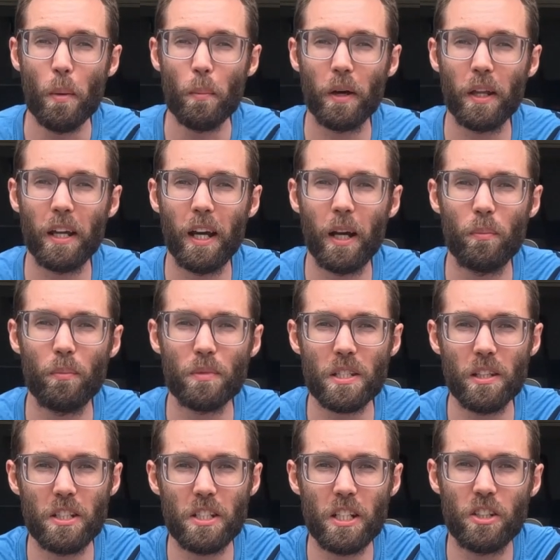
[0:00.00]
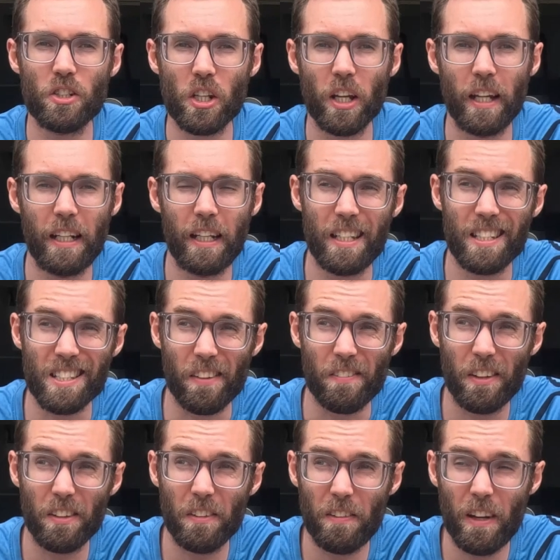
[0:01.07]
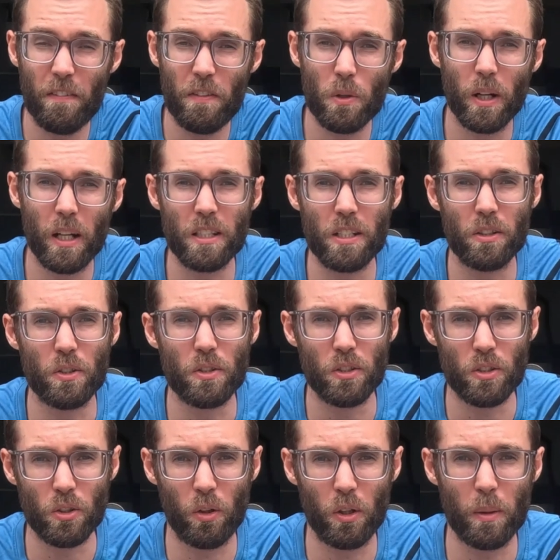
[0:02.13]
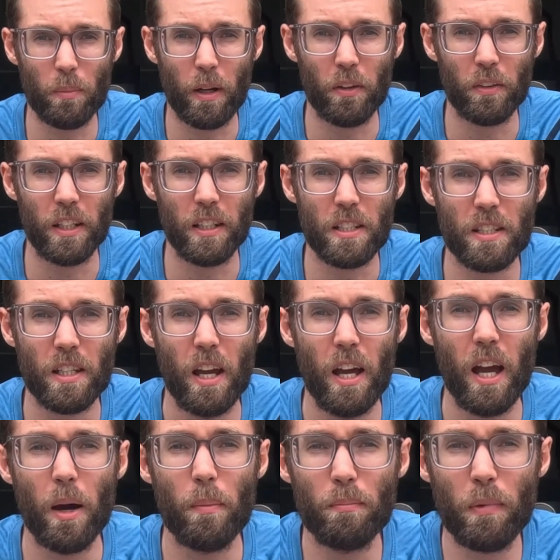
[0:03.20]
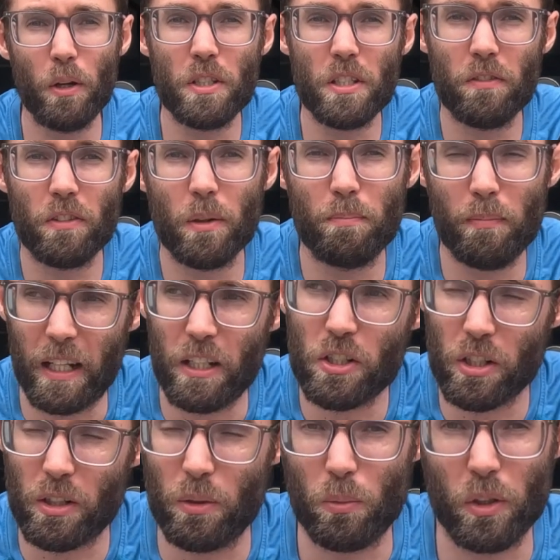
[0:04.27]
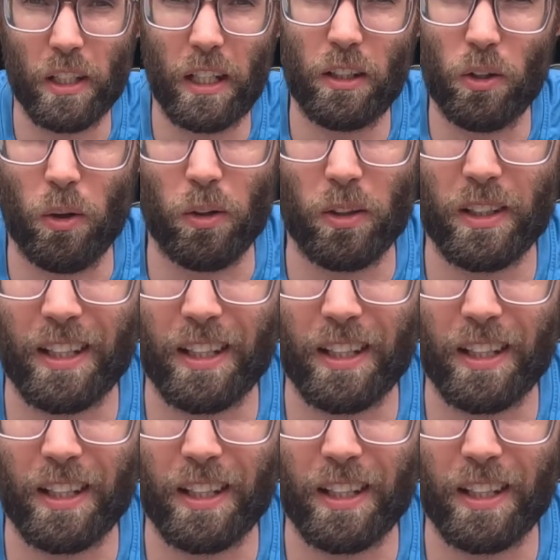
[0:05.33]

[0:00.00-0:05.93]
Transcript: but searching in Chinese I found a fair few articles that talk about this, and most of them mention what they call